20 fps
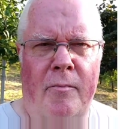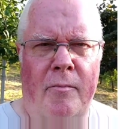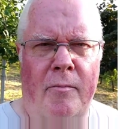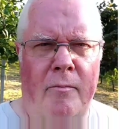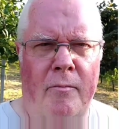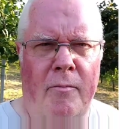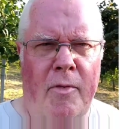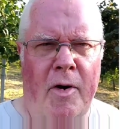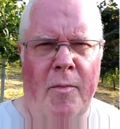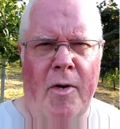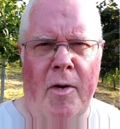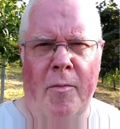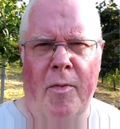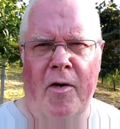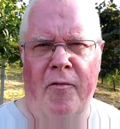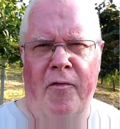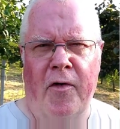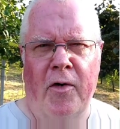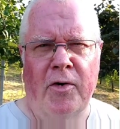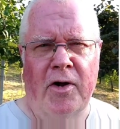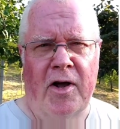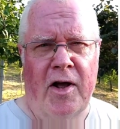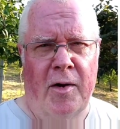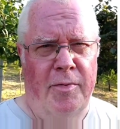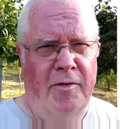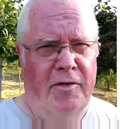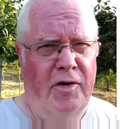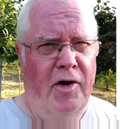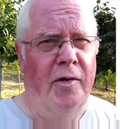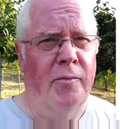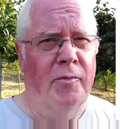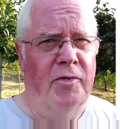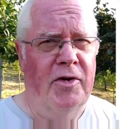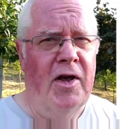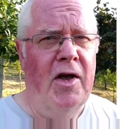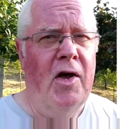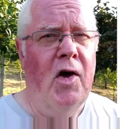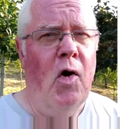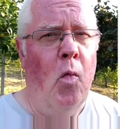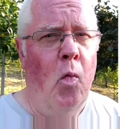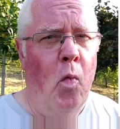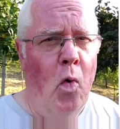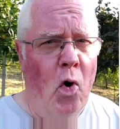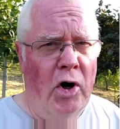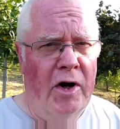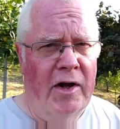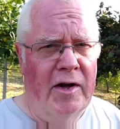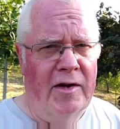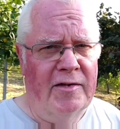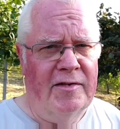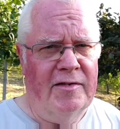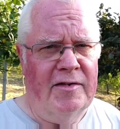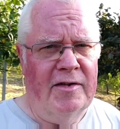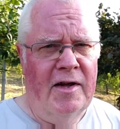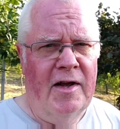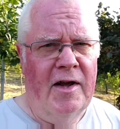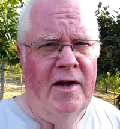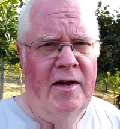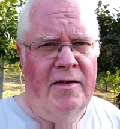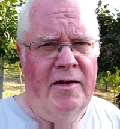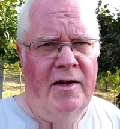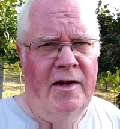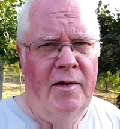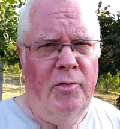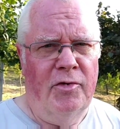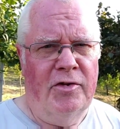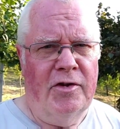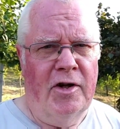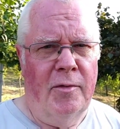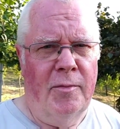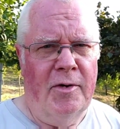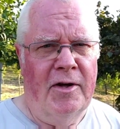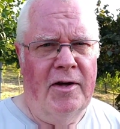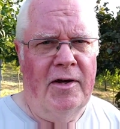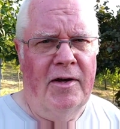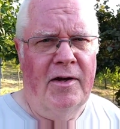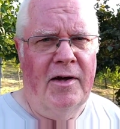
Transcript: my mobile phone a couple of times, warning us that there was going to be